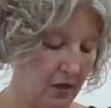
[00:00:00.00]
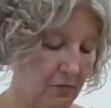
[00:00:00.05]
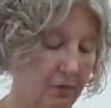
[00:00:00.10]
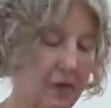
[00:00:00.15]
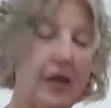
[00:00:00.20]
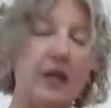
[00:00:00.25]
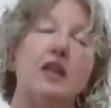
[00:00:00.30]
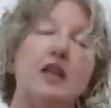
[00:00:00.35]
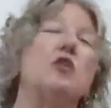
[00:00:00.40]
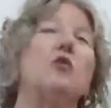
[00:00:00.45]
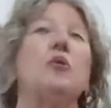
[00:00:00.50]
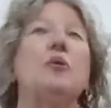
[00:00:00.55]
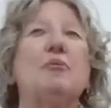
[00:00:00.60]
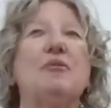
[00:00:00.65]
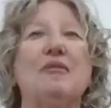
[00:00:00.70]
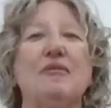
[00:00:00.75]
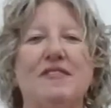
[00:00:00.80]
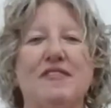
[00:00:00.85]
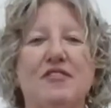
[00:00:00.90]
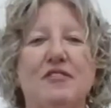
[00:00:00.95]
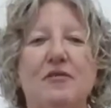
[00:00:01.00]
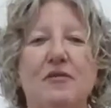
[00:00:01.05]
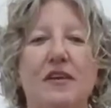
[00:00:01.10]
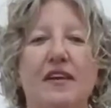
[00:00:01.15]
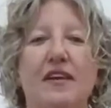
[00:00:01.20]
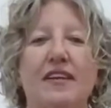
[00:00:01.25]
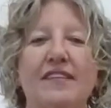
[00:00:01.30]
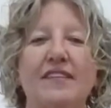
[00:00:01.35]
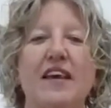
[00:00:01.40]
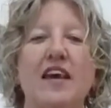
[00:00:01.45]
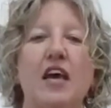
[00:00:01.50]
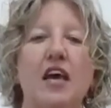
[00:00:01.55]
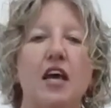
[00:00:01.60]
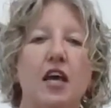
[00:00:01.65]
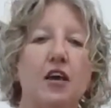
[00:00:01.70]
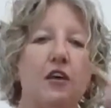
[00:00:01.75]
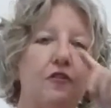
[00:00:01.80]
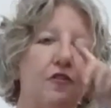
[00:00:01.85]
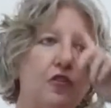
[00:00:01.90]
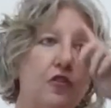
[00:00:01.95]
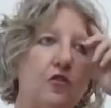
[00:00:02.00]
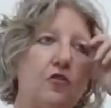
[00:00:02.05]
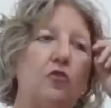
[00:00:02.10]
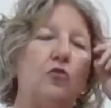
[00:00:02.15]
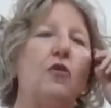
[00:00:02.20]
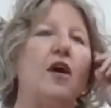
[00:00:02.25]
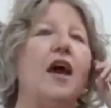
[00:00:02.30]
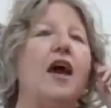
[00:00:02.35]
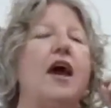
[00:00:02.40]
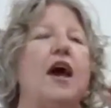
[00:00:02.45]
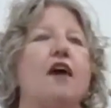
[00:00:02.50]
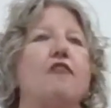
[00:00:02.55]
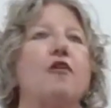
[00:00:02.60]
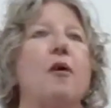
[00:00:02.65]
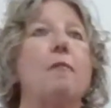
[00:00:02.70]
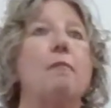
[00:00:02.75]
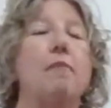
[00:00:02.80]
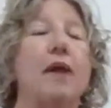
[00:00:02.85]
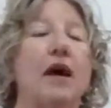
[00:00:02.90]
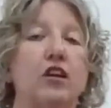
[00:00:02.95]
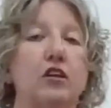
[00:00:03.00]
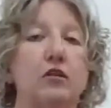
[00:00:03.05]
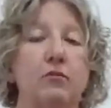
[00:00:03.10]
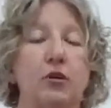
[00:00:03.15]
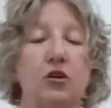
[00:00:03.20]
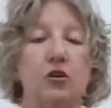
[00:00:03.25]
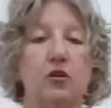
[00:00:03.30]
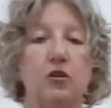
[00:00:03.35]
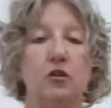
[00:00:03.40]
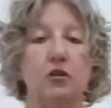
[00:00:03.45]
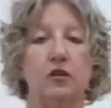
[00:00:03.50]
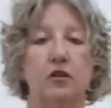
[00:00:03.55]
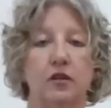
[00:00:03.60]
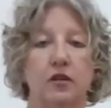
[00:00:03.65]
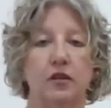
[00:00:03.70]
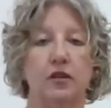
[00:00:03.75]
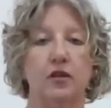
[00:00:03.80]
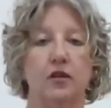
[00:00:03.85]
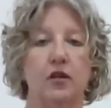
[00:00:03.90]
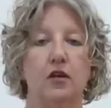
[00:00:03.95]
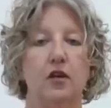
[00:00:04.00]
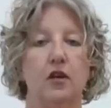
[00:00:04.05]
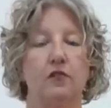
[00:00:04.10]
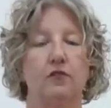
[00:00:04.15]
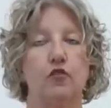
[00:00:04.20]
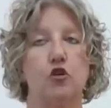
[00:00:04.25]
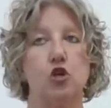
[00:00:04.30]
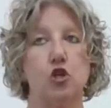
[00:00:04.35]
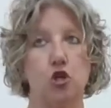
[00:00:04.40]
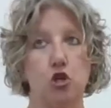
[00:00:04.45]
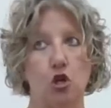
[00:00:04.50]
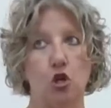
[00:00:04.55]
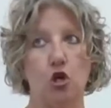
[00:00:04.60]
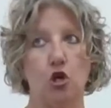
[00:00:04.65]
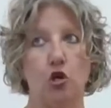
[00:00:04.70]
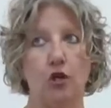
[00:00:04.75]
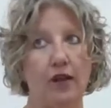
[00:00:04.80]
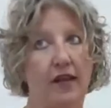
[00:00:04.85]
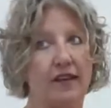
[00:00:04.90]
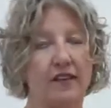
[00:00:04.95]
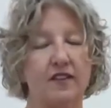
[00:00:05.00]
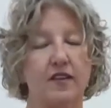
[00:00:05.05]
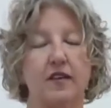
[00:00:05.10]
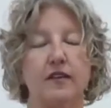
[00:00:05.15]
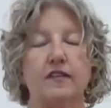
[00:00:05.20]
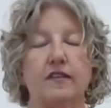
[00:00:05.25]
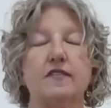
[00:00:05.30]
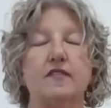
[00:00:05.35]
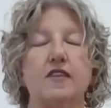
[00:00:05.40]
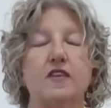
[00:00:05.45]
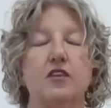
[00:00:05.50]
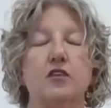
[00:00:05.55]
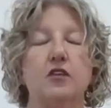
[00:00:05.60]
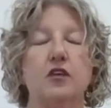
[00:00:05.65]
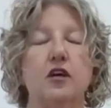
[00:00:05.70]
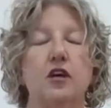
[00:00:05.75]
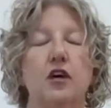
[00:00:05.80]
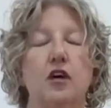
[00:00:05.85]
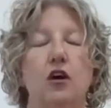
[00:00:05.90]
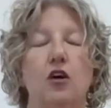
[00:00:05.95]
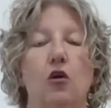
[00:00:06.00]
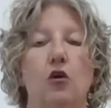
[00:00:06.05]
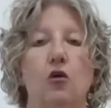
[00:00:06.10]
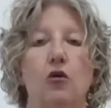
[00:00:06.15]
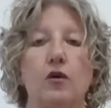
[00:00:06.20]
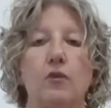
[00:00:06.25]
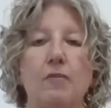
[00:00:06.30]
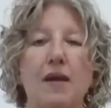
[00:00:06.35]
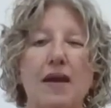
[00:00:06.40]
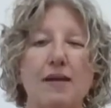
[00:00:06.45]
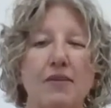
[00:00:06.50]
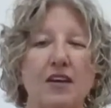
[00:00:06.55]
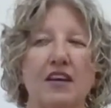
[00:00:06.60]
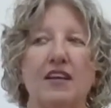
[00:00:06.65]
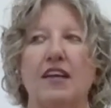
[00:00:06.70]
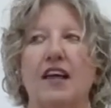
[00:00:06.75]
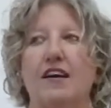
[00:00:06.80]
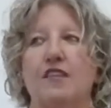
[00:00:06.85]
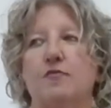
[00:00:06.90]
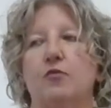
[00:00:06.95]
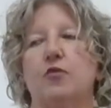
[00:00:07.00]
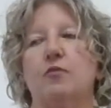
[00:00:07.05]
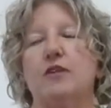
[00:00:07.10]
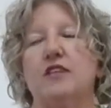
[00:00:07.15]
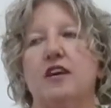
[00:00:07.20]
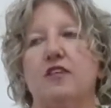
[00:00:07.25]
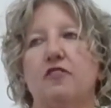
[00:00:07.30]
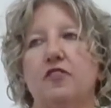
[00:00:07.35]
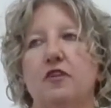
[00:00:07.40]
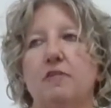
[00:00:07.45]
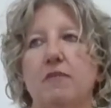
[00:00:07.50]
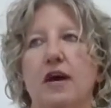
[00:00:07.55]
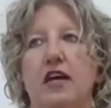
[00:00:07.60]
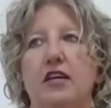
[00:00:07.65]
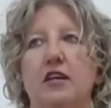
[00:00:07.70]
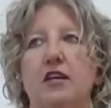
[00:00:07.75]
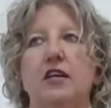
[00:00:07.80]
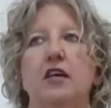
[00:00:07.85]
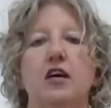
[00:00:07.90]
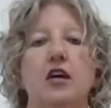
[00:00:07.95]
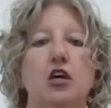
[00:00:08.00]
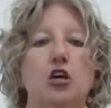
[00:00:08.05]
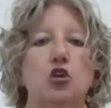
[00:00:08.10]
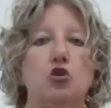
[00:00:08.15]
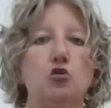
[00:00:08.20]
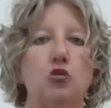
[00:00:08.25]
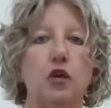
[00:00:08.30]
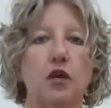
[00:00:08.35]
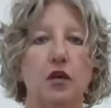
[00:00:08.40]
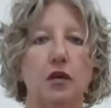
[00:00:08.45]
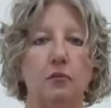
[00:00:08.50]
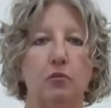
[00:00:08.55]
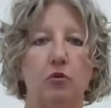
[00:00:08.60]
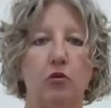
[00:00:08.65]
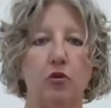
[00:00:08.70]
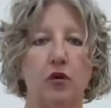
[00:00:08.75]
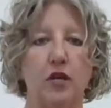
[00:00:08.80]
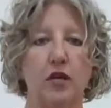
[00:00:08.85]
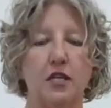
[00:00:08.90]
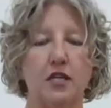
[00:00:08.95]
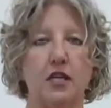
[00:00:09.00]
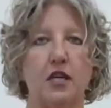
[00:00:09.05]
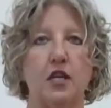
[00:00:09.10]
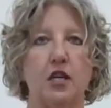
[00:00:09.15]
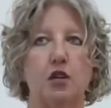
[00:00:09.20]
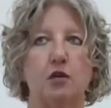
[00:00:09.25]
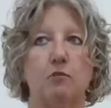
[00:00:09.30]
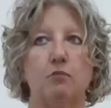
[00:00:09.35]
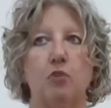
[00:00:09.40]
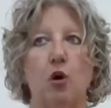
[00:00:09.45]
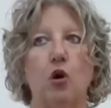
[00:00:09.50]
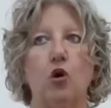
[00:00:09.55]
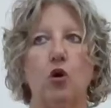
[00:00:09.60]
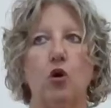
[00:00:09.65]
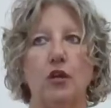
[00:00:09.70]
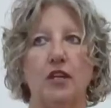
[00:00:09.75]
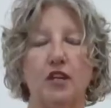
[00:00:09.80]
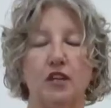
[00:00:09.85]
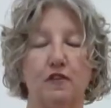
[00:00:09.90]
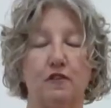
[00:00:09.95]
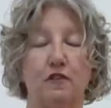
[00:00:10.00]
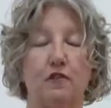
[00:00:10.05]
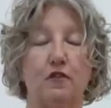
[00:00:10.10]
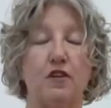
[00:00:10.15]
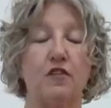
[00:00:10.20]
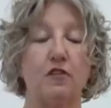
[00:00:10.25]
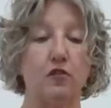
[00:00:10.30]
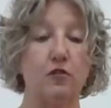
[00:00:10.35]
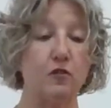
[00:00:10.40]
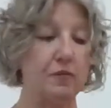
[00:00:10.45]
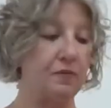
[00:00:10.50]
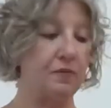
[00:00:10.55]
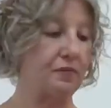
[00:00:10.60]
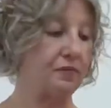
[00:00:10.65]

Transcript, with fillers: making the whipped cream too is if you have a metal bowl, for sure, like a stainless steel, or maybe a glass bowl, but definitely metal, you can put the bowl in the freezer.